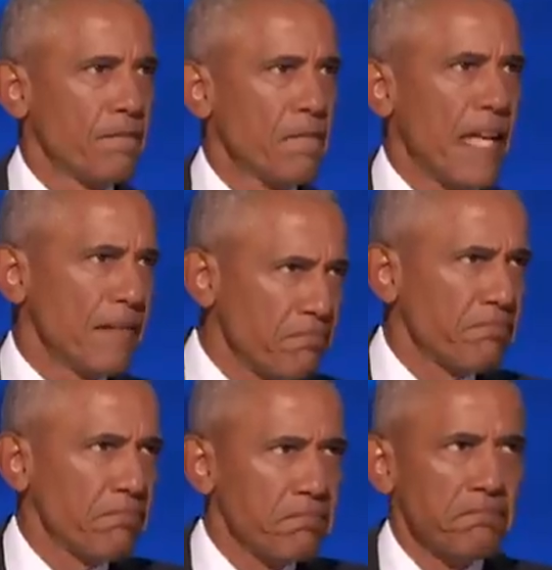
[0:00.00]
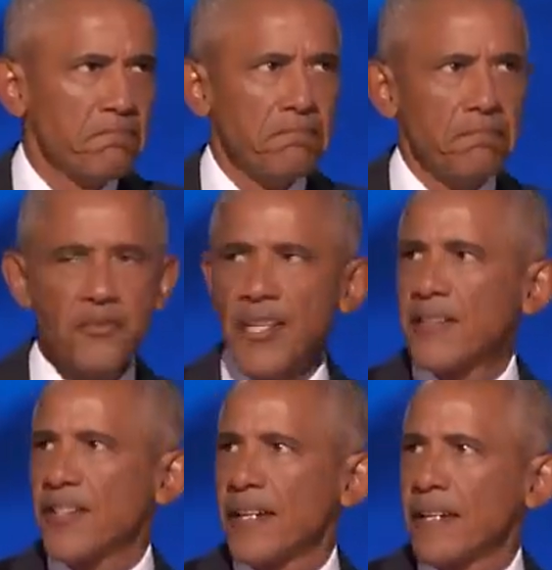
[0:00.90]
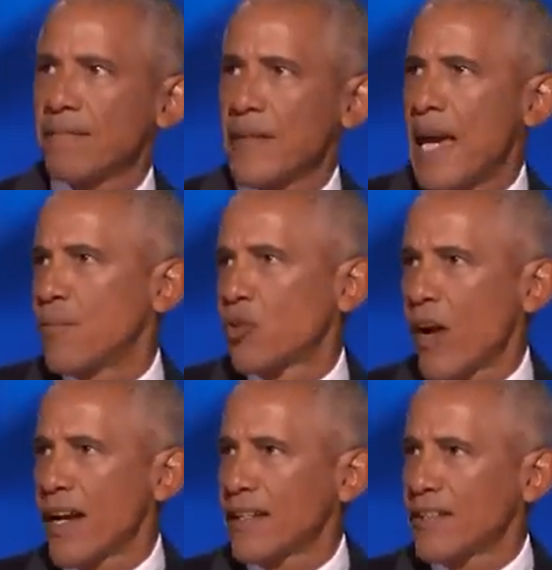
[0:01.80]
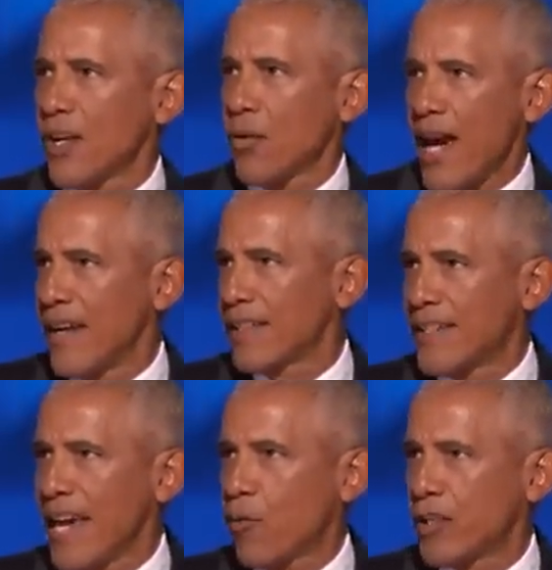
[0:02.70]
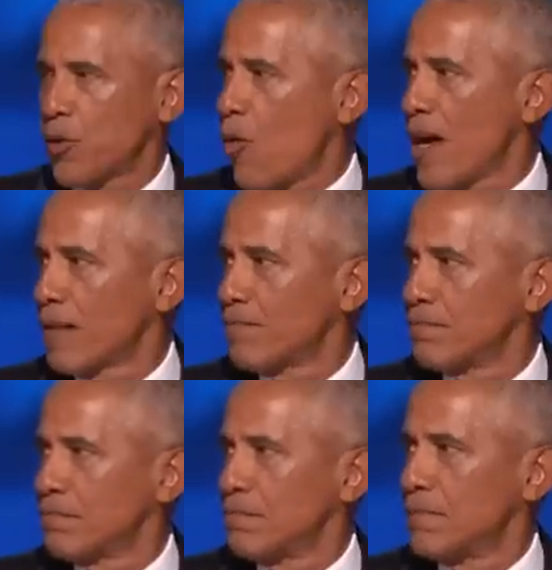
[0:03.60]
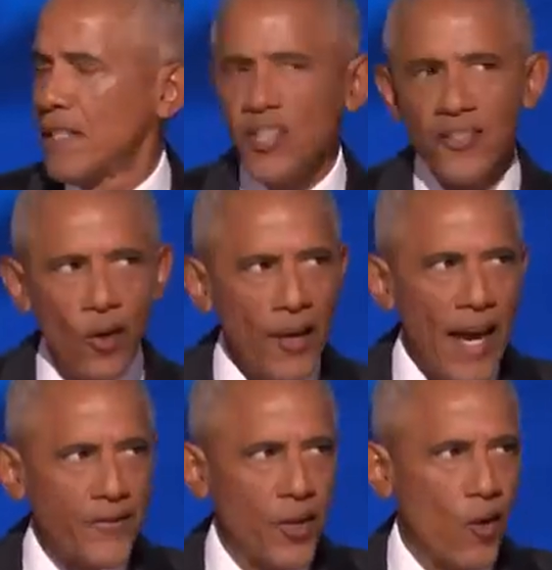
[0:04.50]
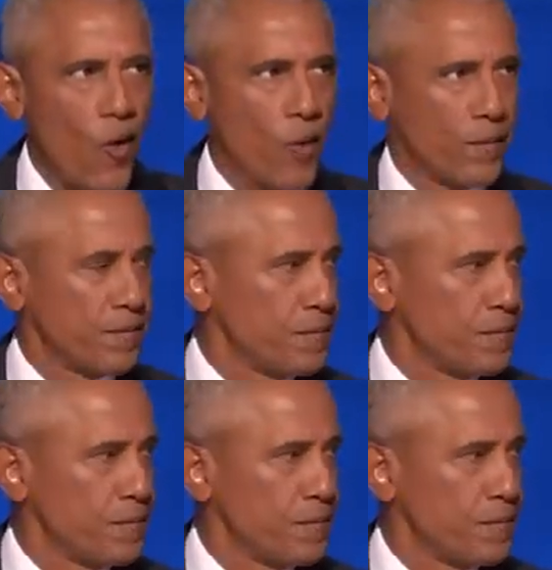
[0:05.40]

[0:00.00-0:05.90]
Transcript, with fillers: And since the game is rigged, it's okay to take what you want and, and just look after your own.